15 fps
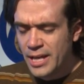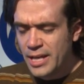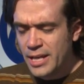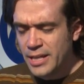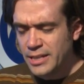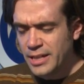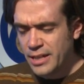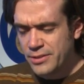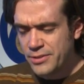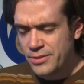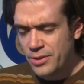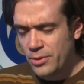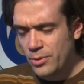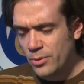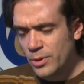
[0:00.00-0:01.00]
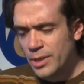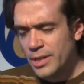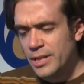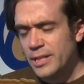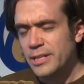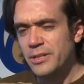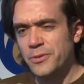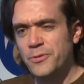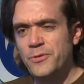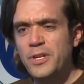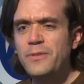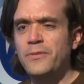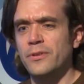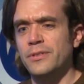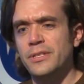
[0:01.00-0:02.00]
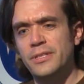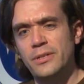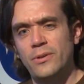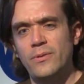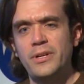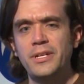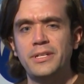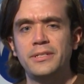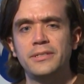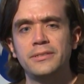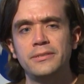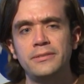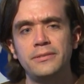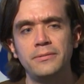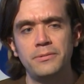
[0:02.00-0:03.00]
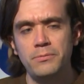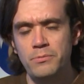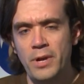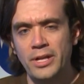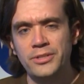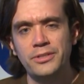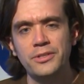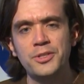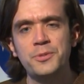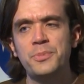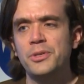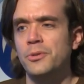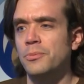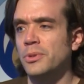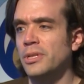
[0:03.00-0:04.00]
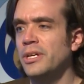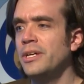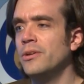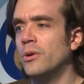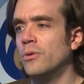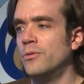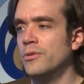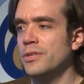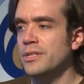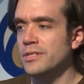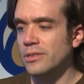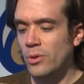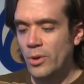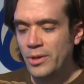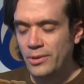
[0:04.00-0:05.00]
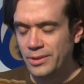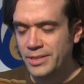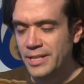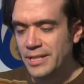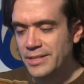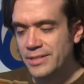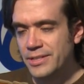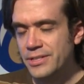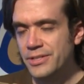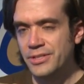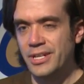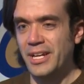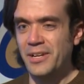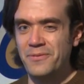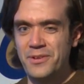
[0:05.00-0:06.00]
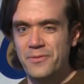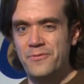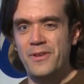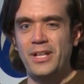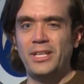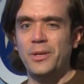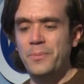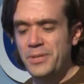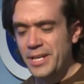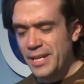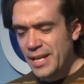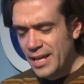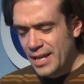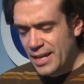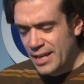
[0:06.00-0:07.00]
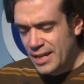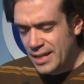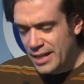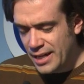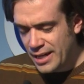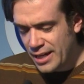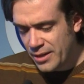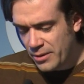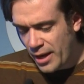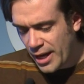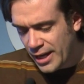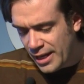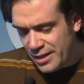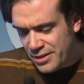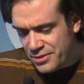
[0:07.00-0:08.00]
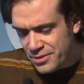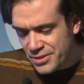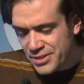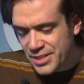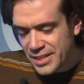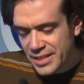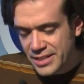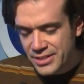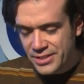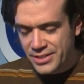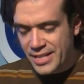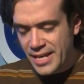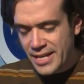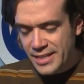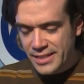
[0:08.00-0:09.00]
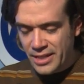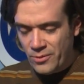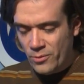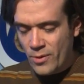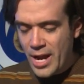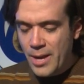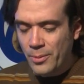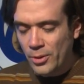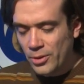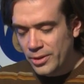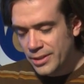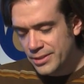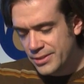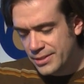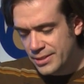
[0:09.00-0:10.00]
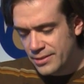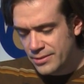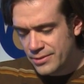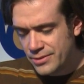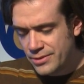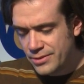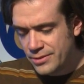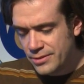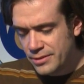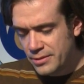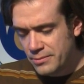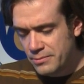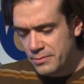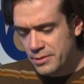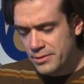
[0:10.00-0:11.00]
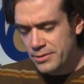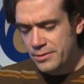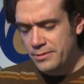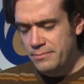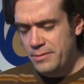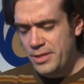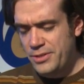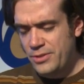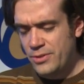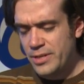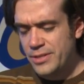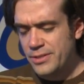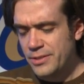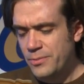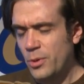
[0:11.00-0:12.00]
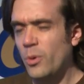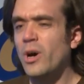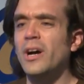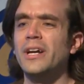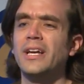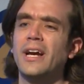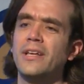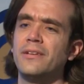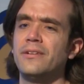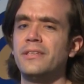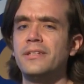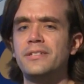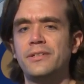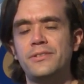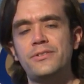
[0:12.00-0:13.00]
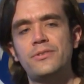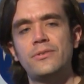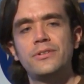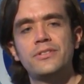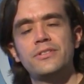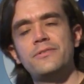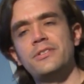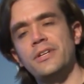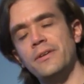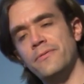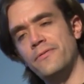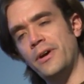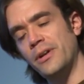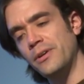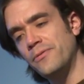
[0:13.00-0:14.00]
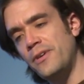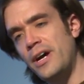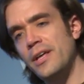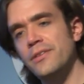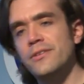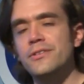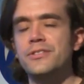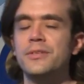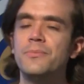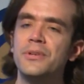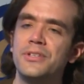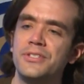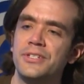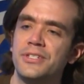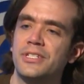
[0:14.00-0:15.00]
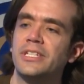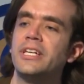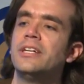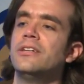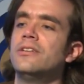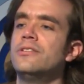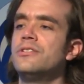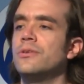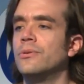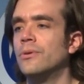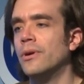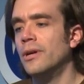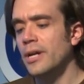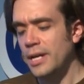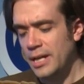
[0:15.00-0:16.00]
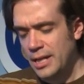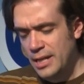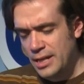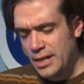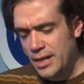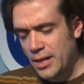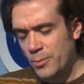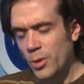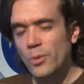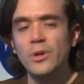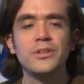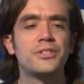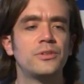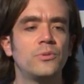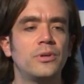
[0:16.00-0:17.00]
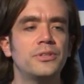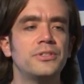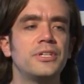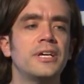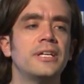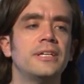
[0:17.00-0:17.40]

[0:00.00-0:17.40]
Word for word: it got so you know, fevered that they're ready to just actually spill blood over these loyalties that had just kind of developed. And, and I, I got interested in just that, that rabble because there's you know these histories of Milwaukee. Either they tell stories of the founding fathers and the business leaders, or um, more recent ones get